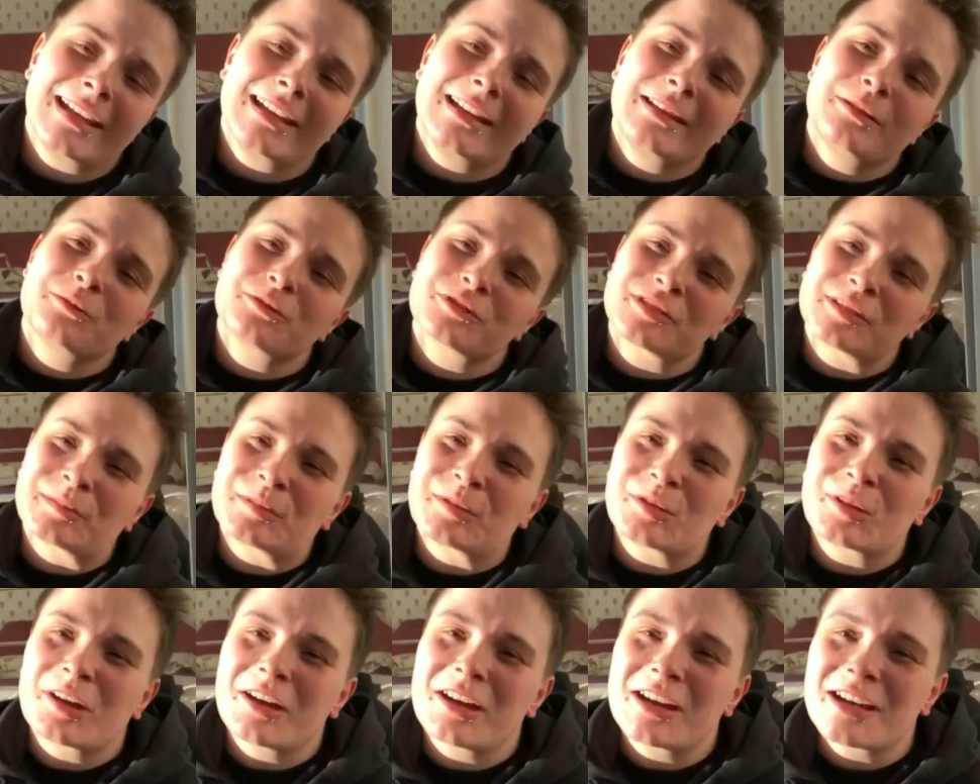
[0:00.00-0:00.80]
what's up you
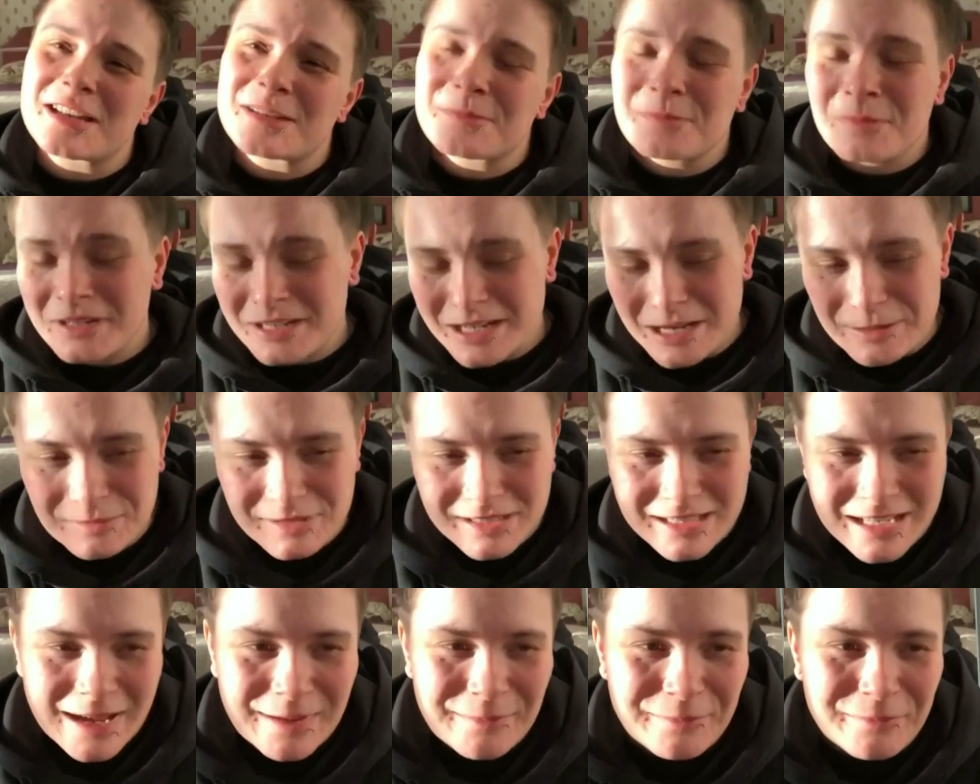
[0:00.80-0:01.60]
guys? My name is
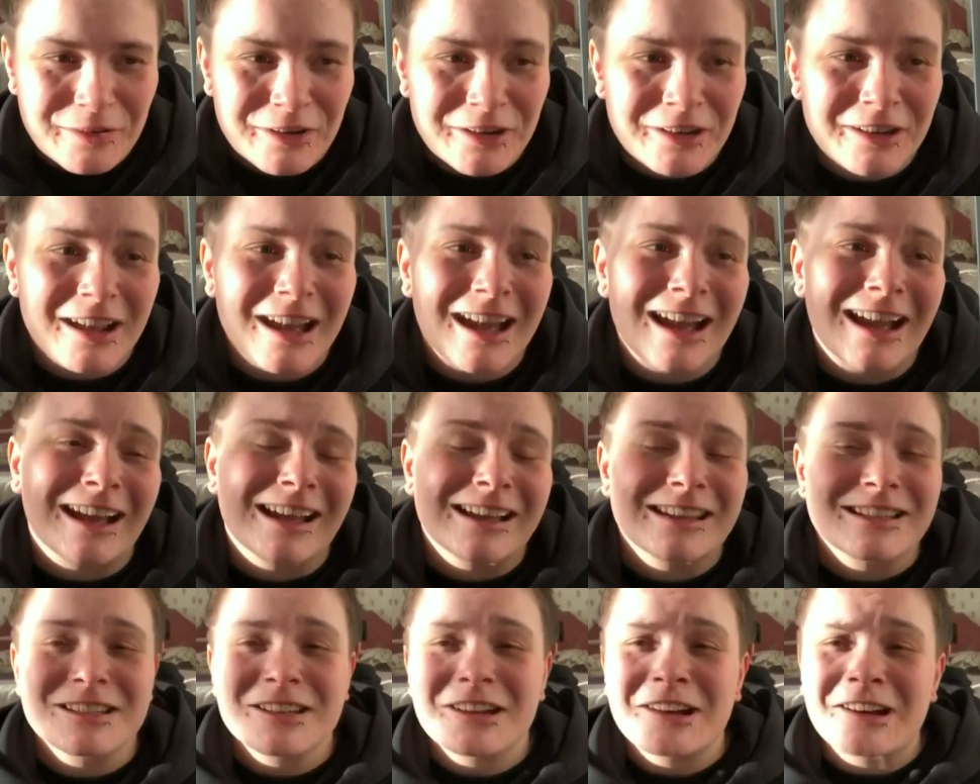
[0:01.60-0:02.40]
Cameron and
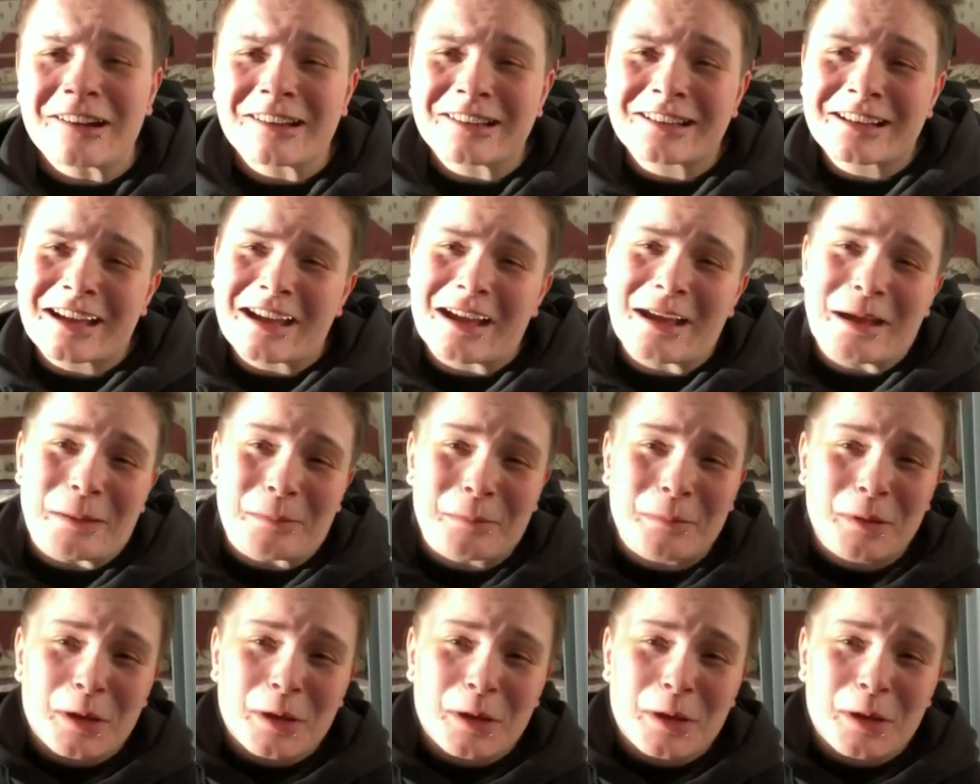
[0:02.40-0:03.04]
I am